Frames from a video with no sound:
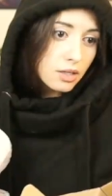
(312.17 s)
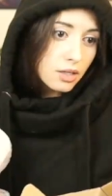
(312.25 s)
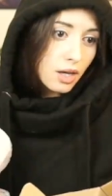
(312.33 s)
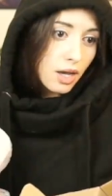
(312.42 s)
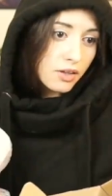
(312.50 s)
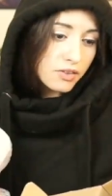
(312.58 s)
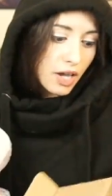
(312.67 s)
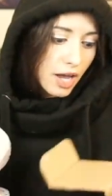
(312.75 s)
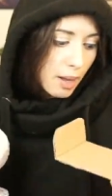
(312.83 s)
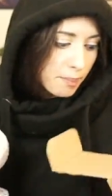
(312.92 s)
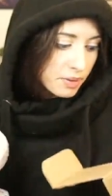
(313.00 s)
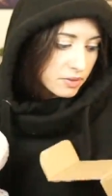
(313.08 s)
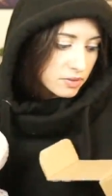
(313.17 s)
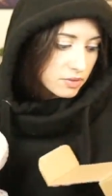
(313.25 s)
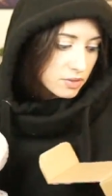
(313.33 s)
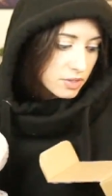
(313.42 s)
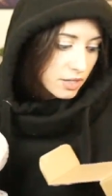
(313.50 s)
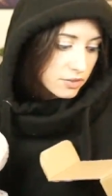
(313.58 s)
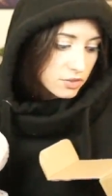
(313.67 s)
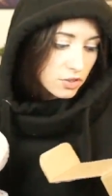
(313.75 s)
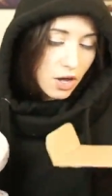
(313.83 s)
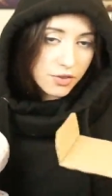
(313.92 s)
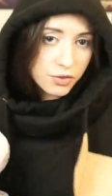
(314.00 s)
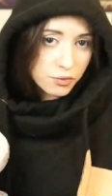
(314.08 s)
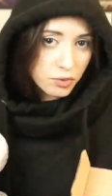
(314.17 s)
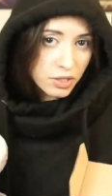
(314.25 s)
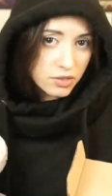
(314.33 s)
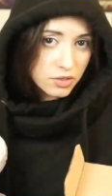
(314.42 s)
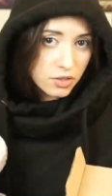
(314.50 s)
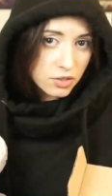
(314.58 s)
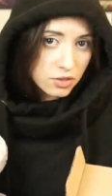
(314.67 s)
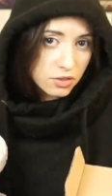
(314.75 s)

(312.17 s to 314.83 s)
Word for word: As it happens, that's not the reason